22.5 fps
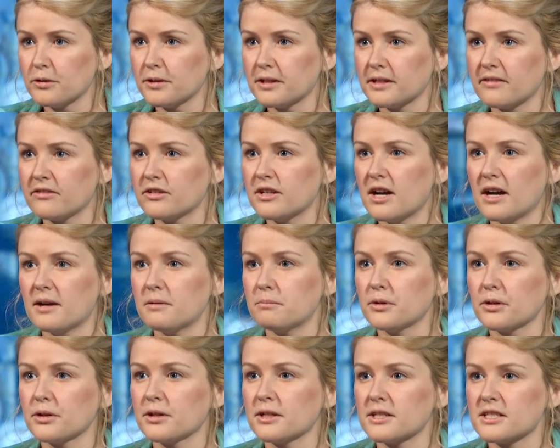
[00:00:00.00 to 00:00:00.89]
and if not
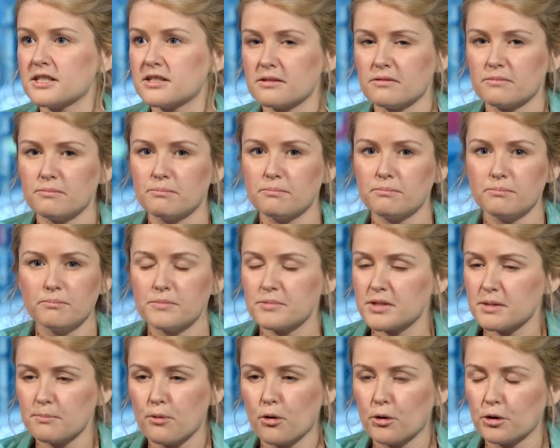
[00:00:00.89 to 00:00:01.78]
millions of
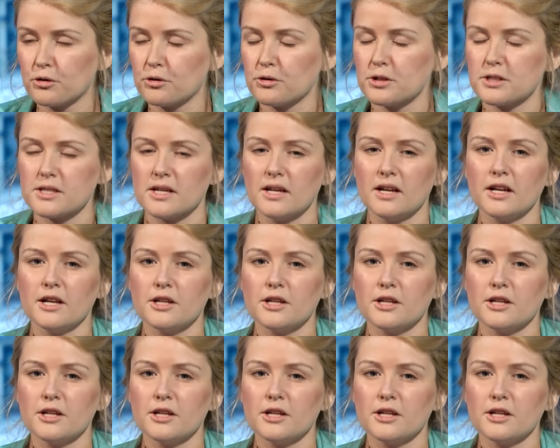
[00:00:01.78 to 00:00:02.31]
supporters.